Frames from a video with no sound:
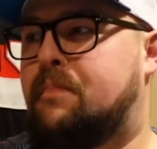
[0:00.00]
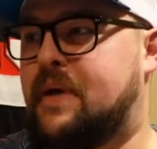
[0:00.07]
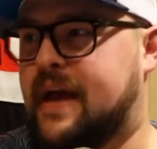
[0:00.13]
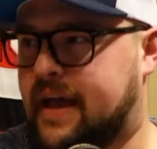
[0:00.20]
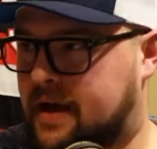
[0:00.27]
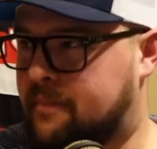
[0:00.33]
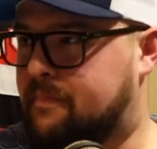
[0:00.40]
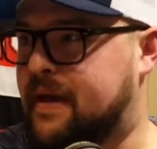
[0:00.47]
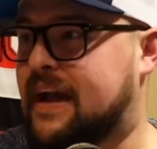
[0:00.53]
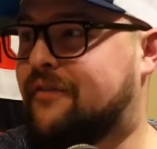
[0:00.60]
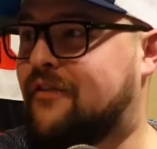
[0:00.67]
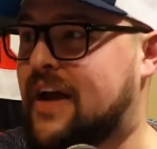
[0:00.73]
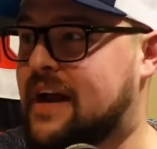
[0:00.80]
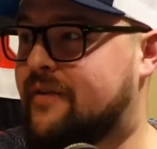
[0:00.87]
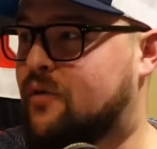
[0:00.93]
Big
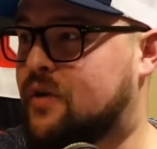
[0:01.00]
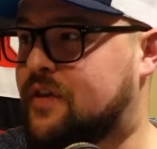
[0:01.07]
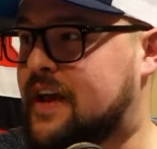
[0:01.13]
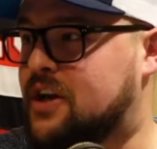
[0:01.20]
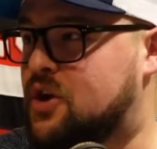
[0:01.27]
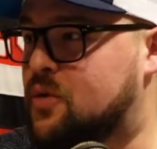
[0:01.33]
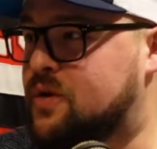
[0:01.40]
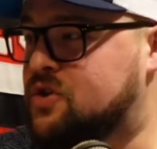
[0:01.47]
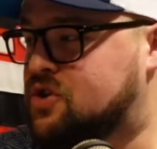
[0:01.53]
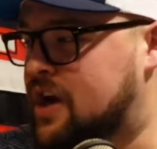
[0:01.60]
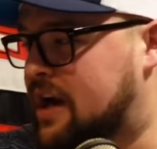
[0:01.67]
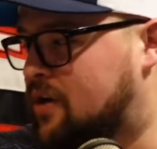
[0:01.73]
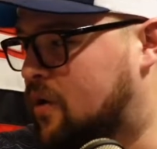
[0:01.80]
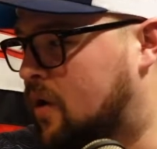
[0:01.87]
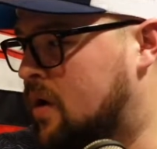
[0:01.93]
fan of what they do in
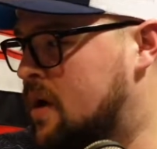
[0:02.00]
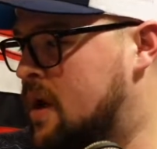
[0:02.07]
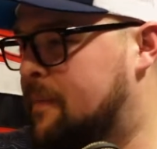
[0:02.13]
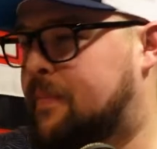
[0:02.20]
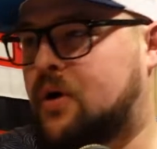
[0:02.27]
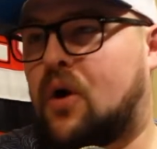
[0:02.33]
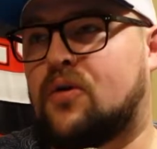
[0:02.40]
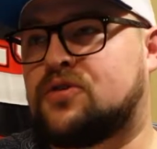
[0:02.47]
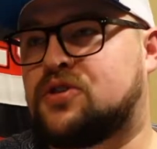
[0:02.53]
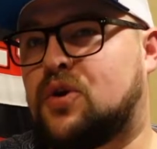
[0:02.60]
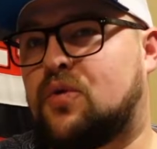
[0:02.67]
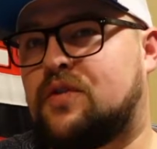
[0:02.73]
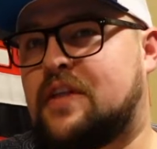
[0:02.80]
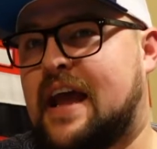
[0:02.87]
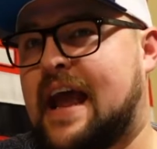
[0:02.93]
general, but
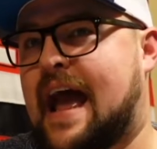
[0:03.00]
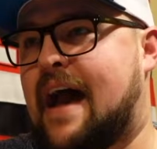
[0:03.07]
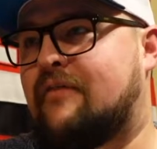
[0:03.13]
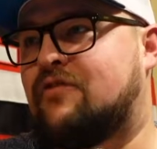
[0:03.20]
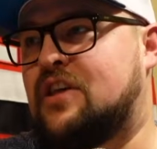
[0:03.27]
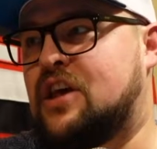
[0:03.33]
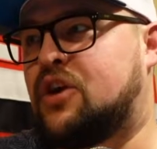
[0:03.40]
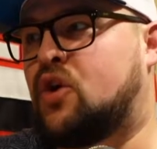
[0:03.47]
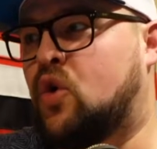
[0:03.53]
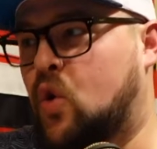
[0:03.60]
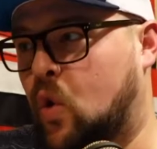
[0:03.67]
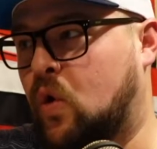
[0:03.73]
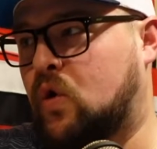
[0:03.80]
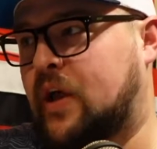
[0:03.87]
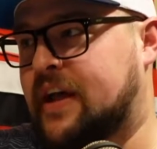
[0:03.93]
also they have the
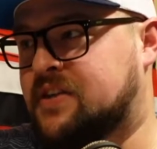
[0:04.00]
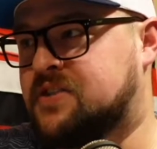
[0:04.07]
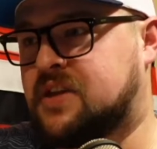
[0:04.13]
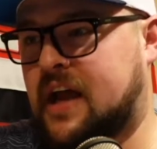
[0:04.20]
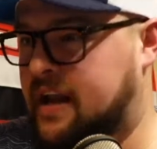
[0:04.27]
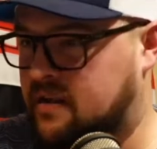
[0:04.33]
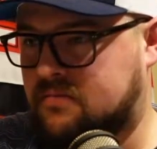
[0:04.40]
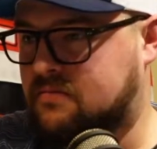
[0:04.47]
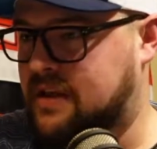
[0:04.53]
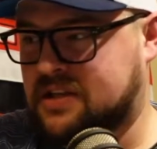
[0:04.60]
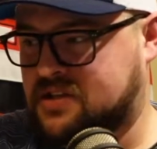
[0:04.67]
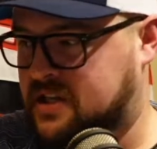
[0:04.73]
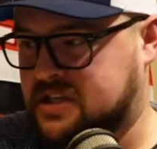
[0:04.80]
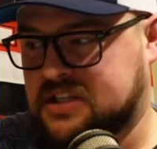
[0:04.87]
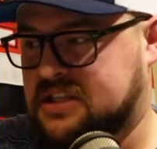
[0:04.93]
coolest, and
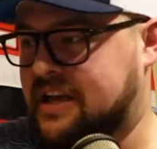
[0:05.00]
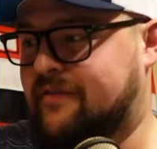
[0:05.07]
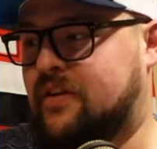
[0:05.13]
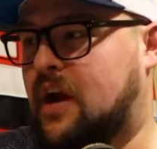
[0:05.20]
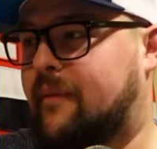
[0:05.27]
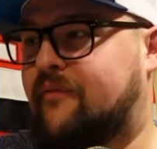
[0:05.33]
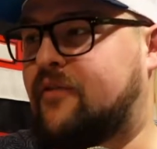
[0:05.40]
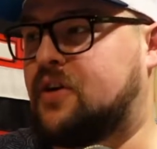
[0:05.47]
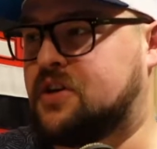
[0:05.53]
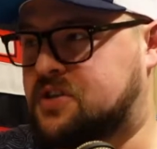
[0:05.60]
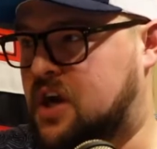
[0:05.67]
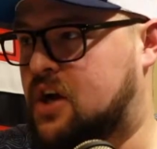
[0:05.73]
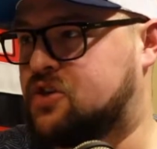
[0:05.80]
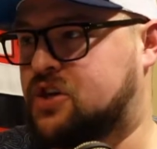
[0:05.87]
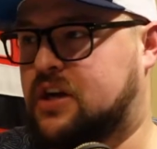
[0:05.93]
this isn't even up for
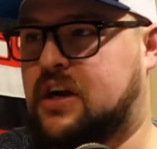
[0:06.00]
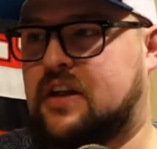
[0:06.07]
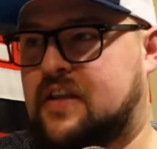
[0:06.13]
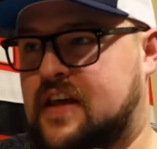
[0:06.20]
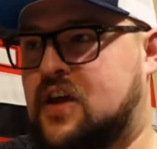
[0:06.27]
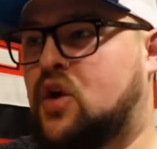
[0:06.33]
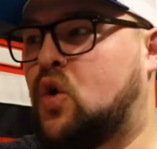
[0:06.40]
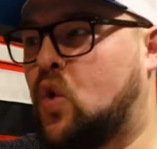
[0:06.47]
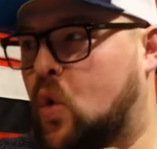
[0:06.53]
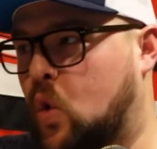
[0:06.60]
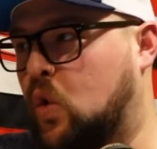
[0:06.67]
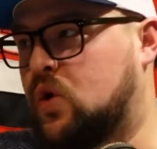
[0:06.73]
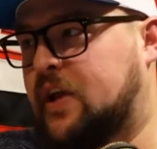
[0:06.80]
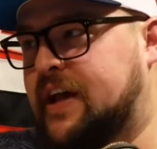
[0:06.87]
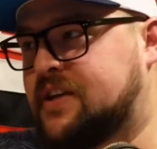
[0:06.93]
discussion, the
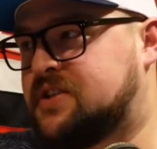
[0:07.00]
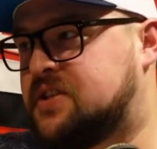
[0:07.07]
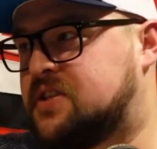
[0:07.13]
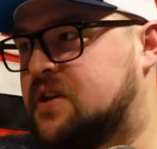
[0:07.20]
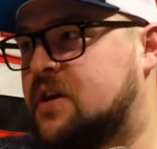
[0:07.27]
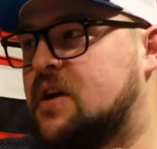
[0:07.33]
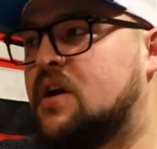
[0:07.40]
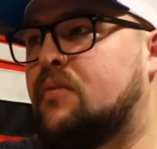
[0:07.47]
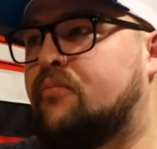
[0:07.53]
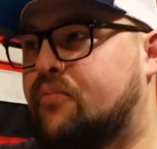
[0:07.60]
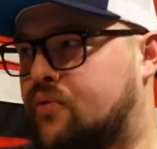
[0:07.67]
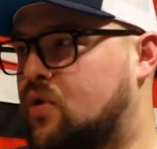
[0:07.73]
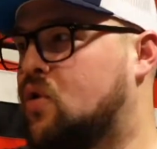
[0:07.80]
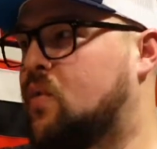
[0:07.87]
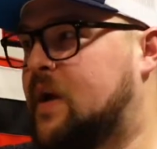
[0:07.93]
coolest
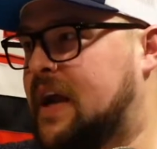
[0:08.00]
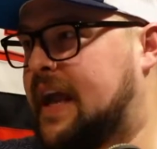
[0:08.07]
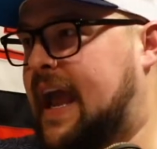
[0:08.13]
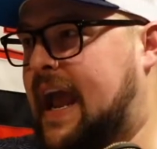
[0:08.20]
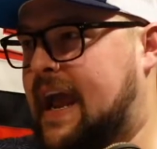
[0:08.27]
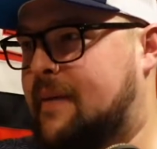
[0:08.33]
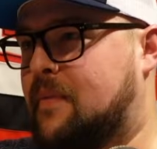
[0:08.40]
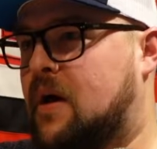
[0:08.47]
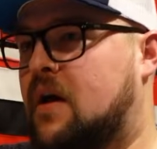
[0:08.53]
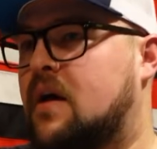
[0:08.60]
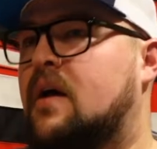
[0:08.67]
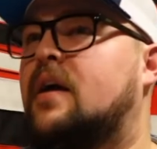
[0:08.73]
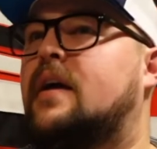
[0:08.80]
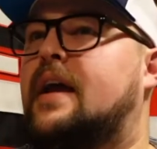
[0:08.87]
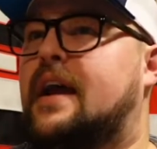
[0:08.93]
brewery game
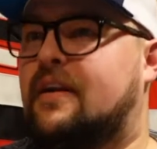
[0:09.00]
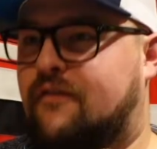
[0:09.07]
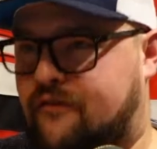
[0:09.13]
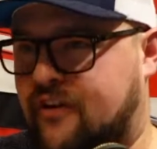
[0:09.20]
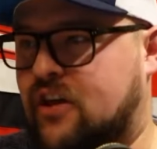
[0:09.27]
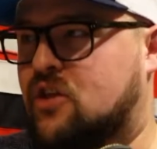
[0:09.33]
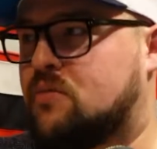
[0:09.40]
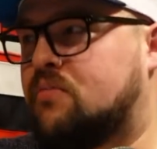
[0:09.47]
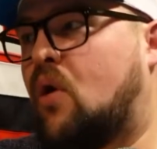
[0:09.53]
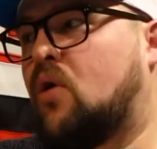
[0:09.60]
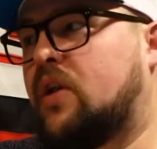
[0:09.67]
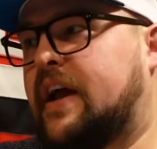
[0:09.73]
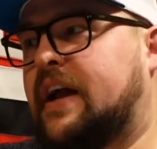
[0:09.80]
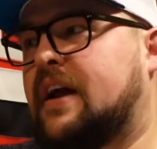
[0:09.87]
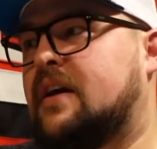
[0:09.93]
in feather
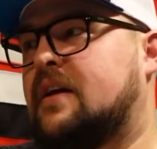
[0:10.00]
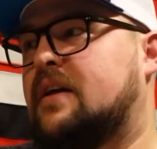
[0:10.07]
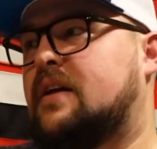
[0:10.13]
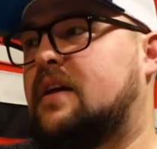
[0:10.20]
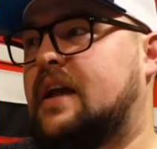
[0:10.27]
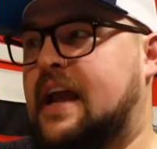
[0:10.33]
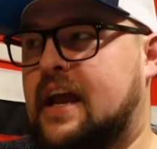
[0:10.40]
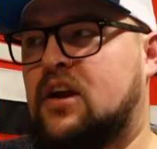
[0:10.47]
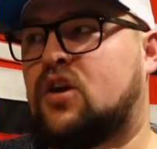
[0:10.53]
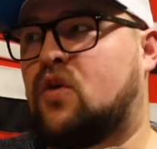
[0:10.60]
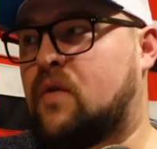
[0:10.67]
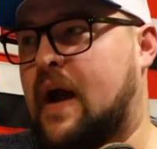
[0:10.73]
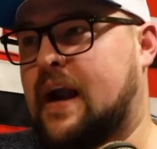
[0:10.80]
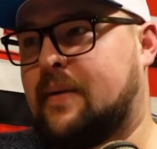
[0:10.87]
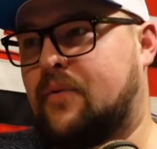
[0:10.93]
bowling.
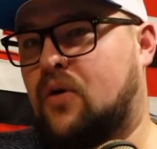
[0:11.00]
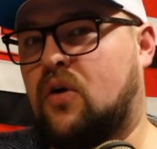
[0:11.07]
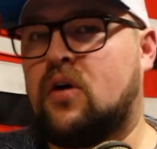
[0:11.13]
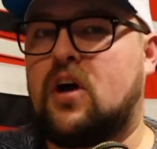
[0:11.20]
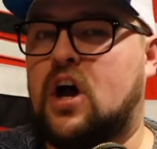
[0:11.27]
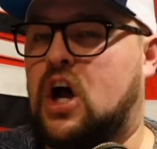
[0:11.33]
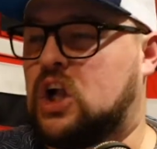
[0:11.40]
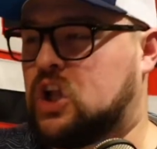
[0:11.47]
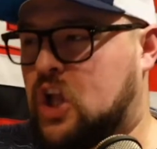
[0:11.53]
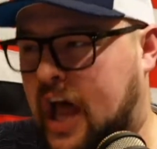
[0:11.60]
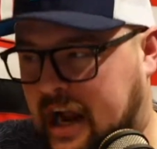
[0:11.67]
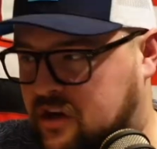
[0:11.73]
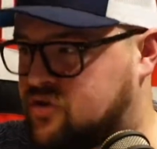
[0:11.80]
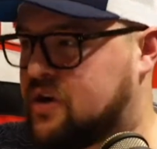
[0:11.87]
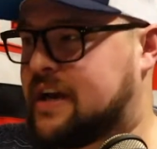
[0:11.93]
Incredible,
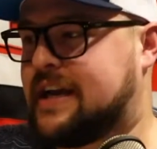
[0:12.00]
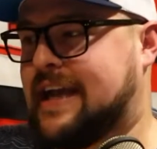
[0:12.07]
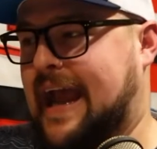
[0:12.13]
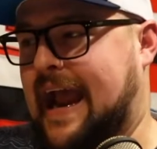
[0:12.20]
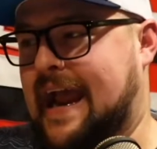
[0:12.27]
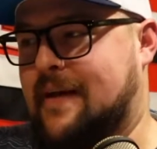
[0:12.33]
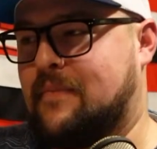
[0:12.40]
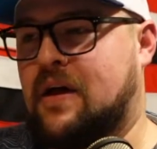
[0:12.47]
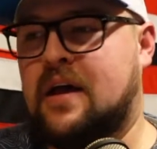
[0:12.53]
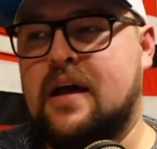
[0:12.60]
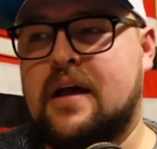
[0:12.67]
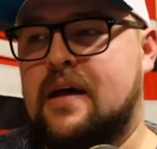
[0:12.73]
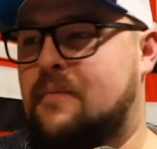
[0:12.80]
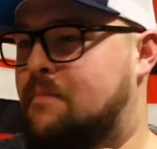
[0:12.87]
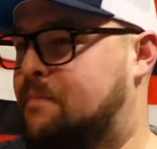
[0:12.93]
electric game,
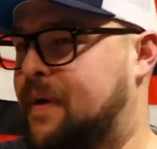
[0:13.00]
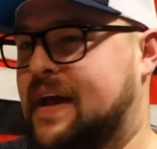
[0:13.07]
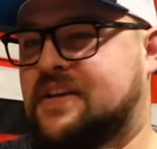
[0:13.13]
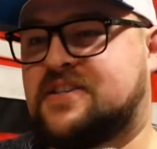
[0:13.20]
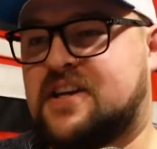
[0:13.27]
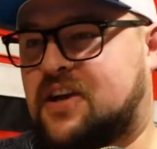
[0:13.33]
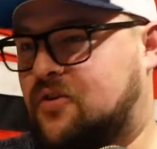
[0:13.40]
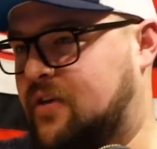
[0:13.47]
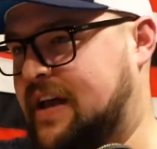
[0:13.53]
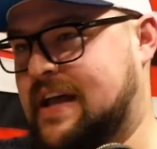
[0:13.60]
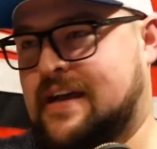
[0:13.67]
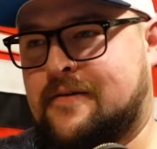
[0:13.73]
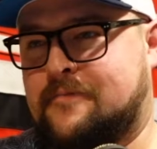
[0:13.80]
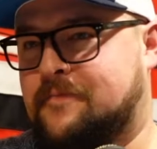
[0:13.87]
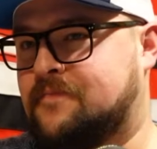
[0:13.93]
basically